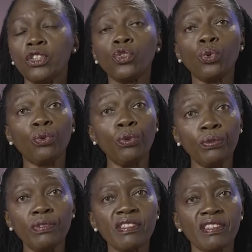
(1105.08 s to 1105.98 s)
to
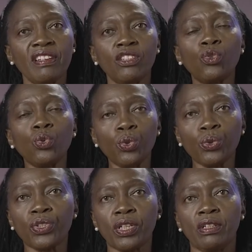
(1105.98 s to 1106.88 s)
goons to
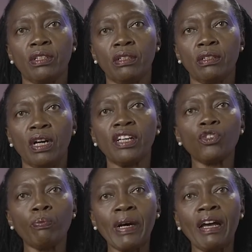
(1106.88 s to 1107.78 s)
loot and
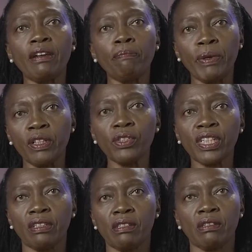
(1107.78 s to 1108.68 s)
to burn
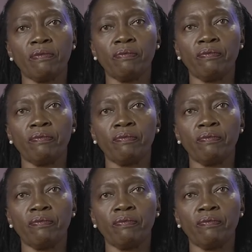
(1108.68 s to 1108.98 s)
buildings.